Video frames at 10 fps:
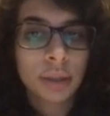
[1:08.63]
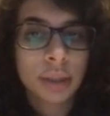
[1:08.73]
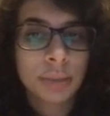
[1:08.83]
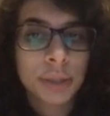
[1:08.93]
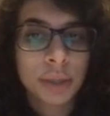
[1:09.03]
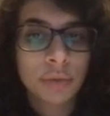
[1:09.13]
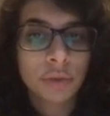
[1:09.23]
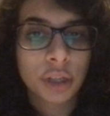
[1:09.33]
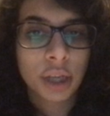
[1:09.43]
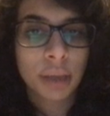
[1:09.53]
keep some
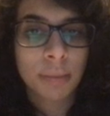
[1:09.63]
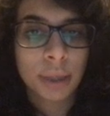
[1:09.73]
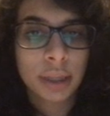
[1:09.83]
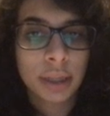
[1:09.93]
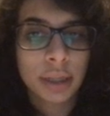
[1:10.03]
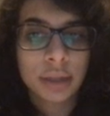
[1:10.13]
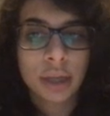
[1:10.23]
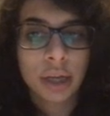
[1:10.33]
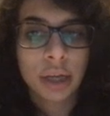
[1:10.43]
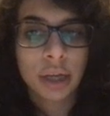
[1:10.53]
for money as
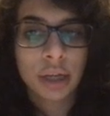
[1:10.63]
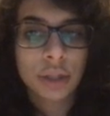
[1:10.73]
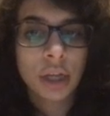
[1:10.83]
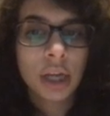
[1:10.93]
cash.